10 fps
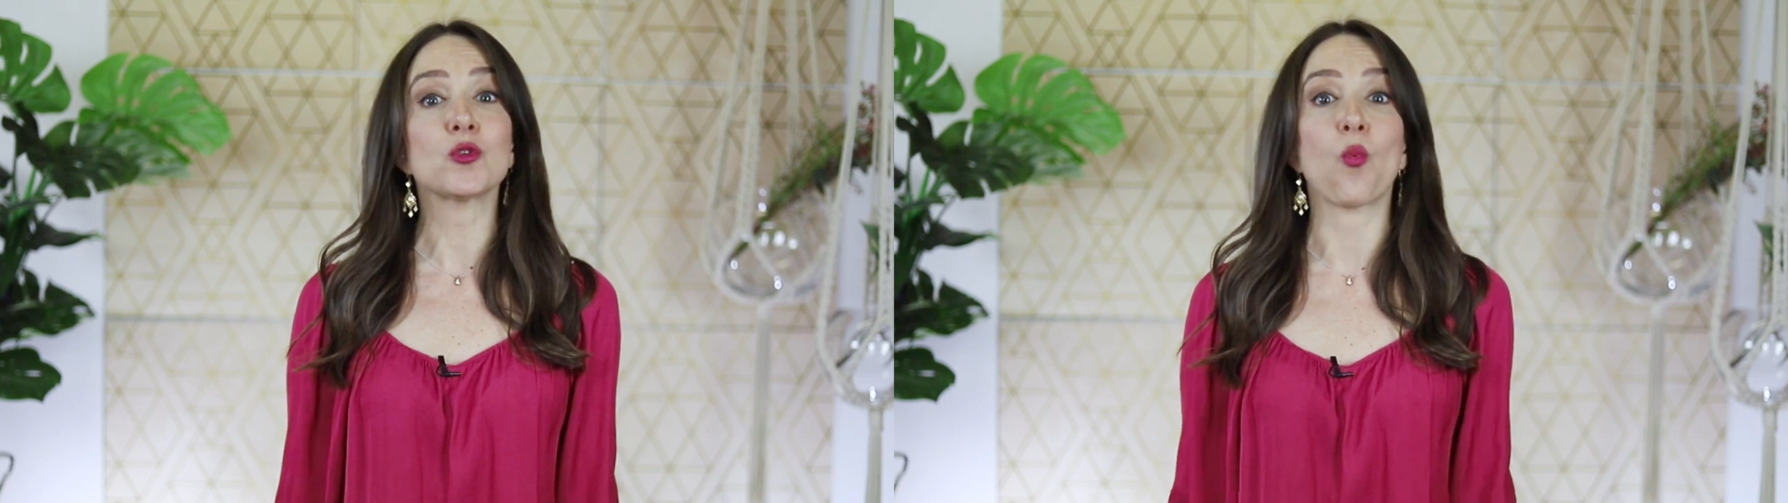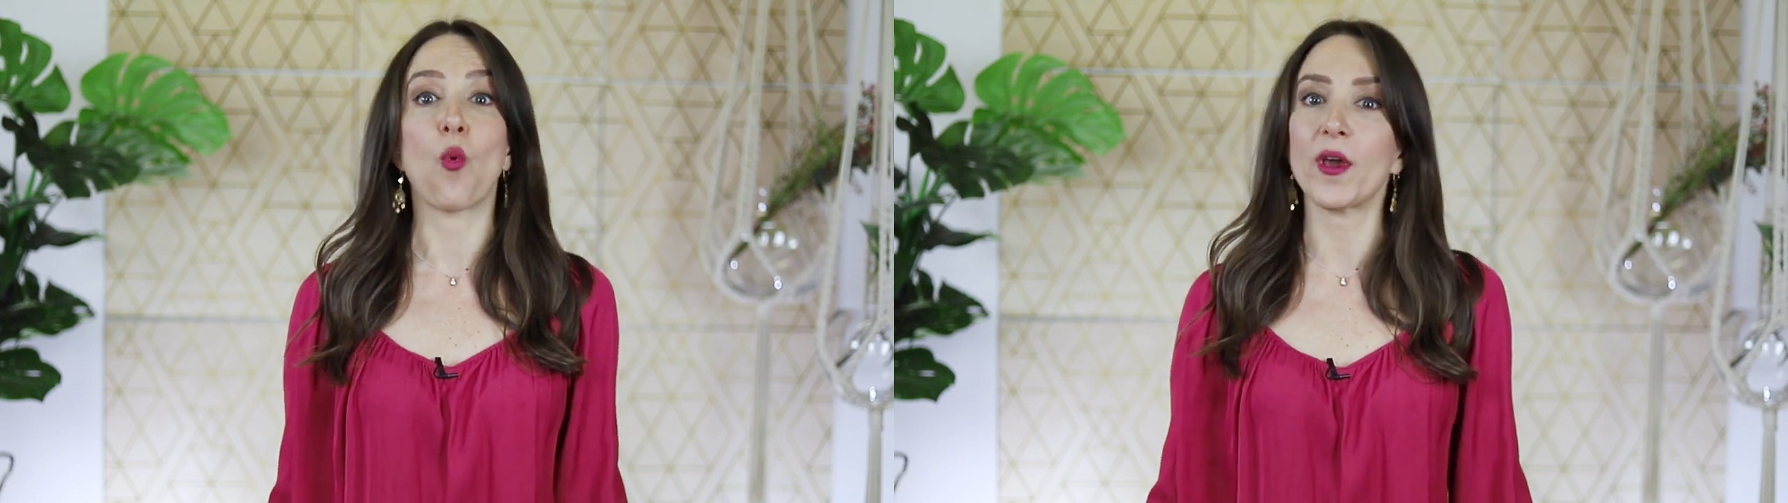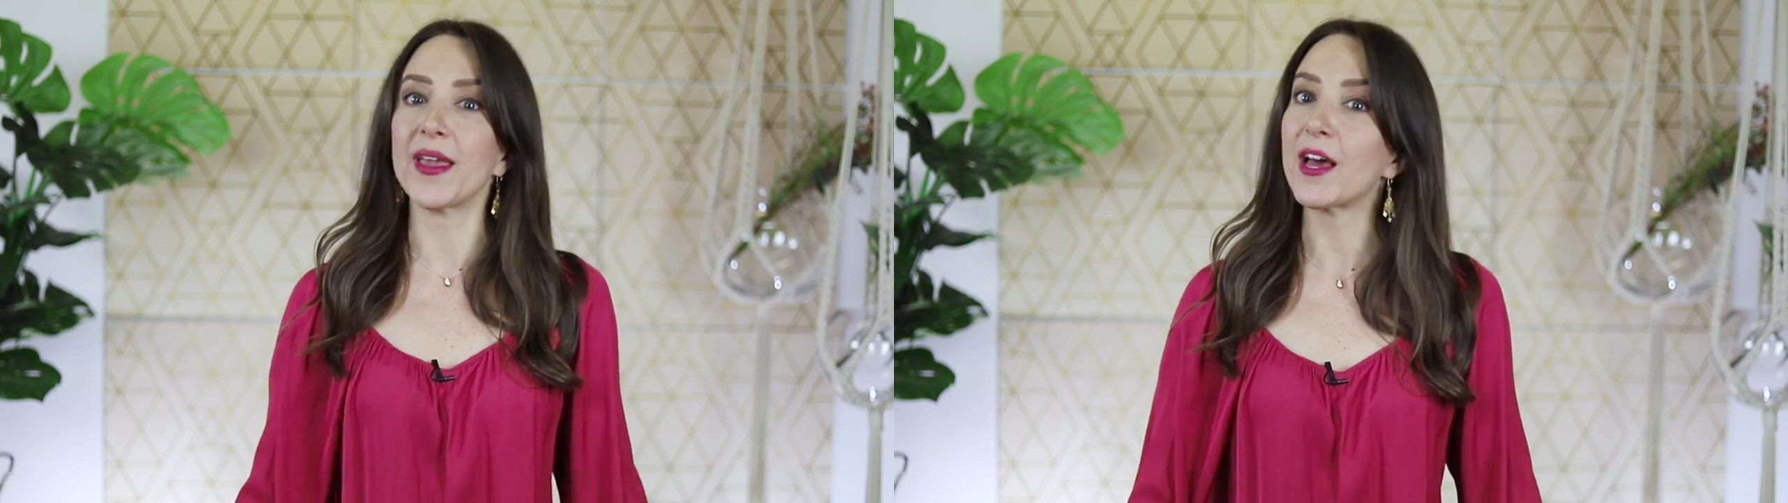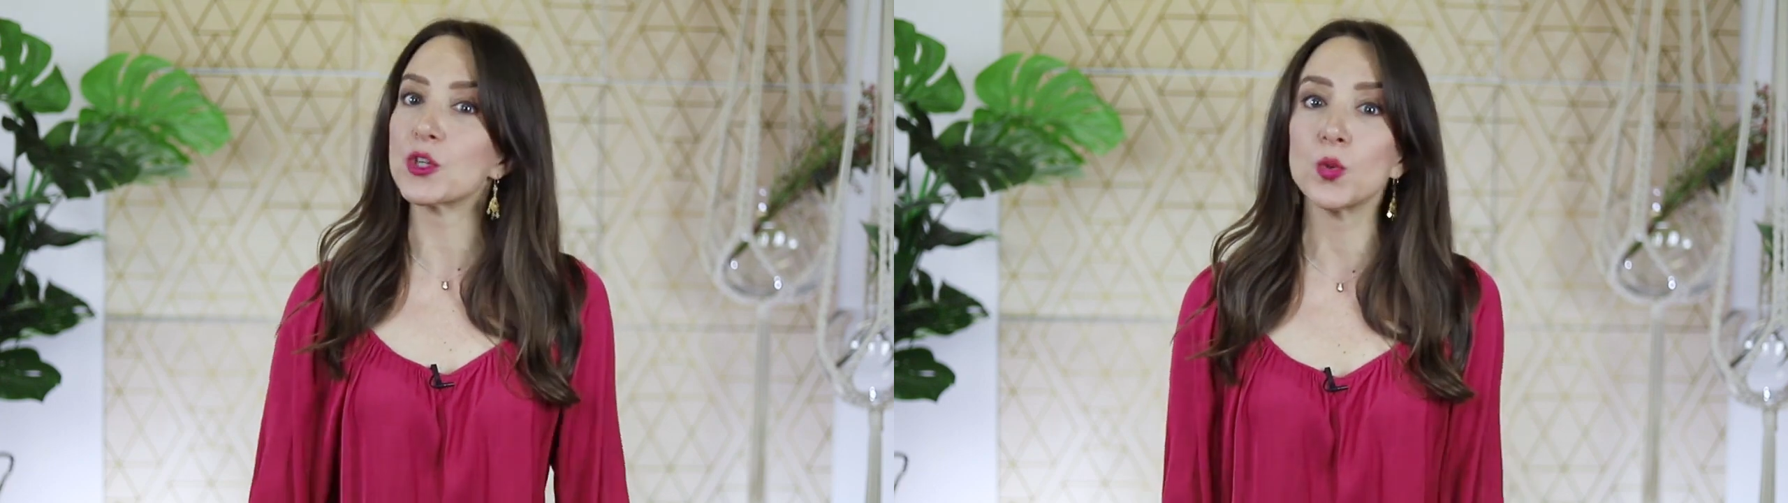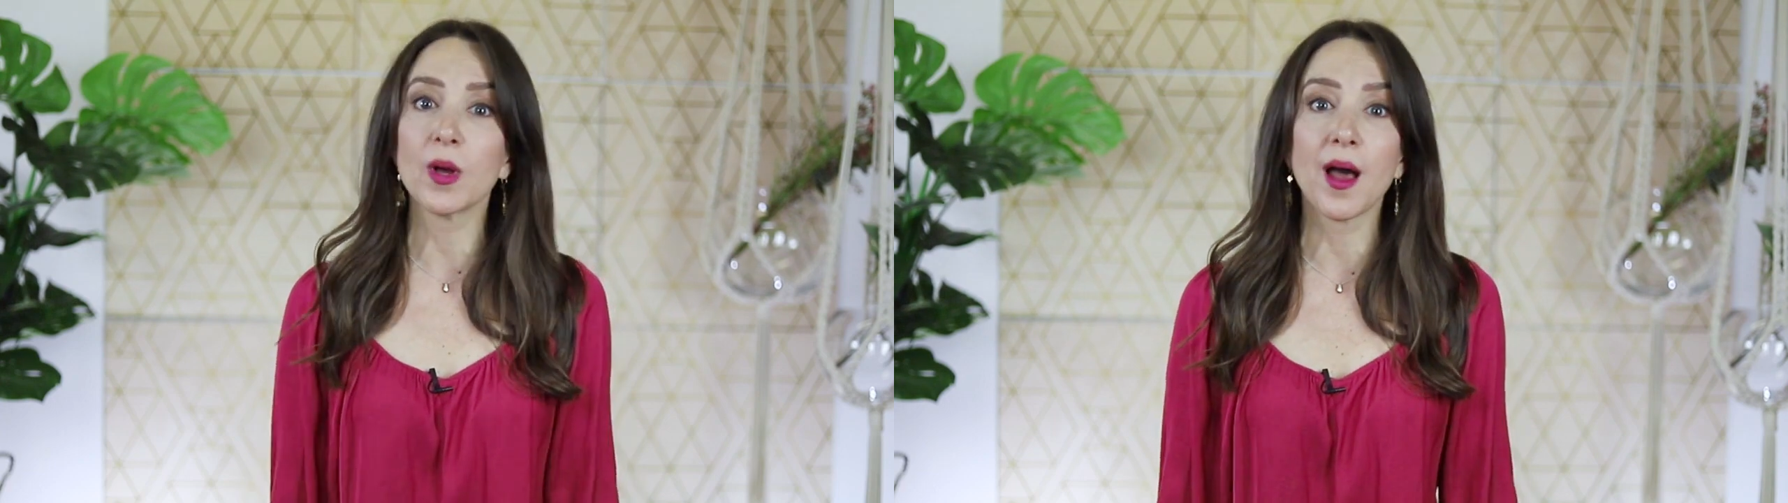walking out
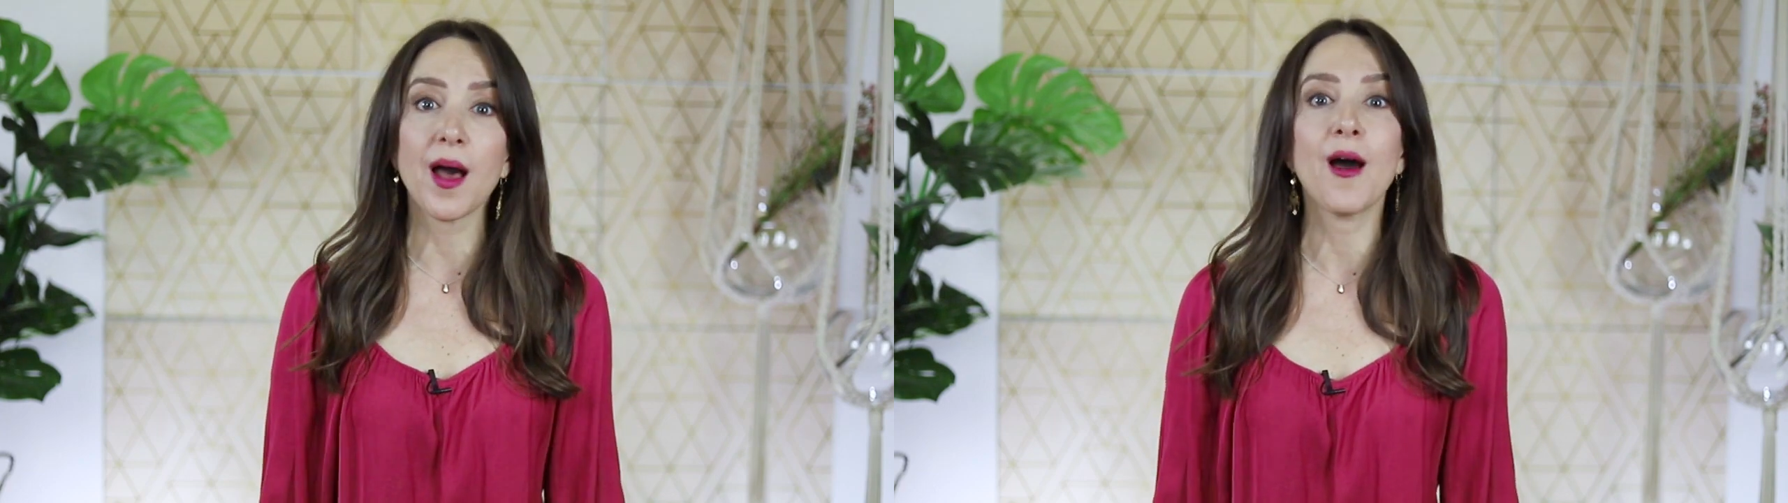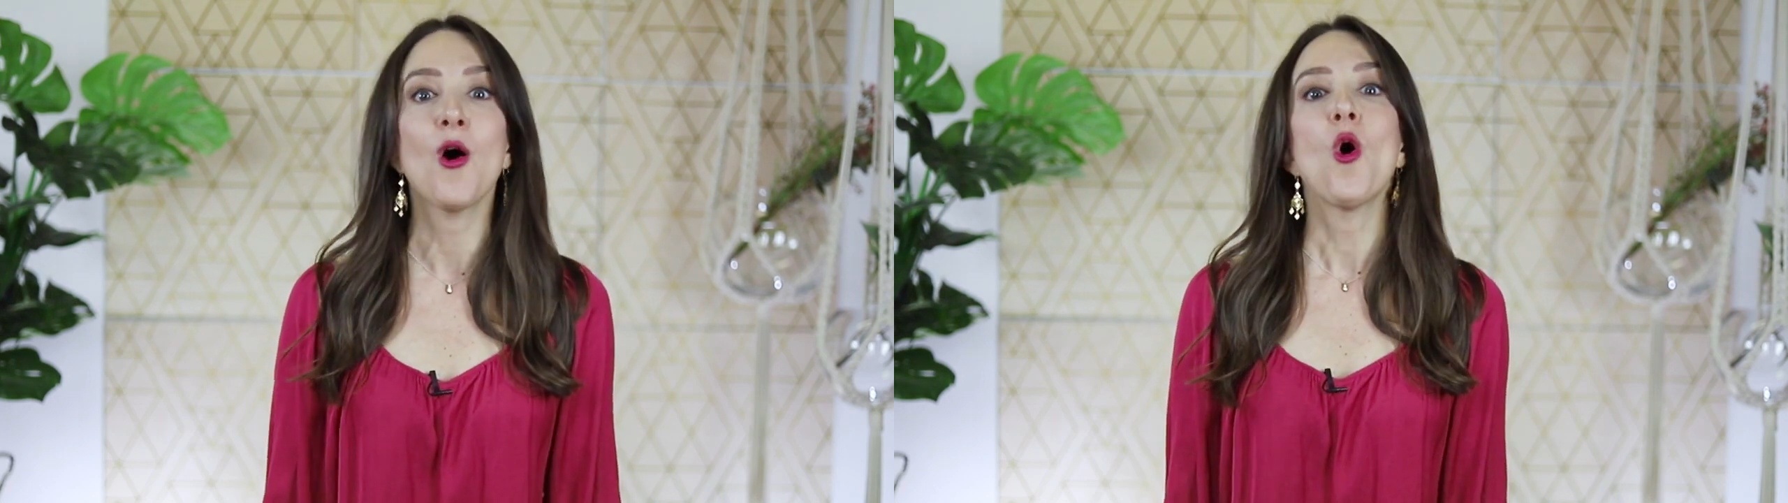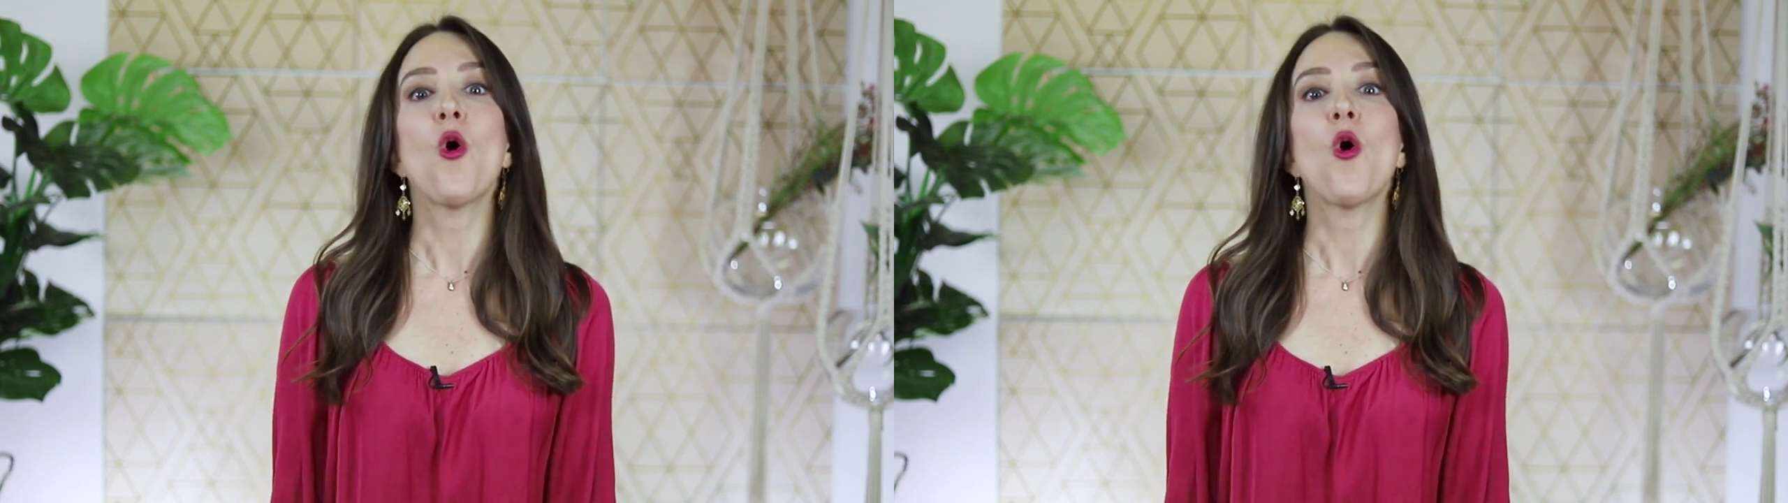to a car,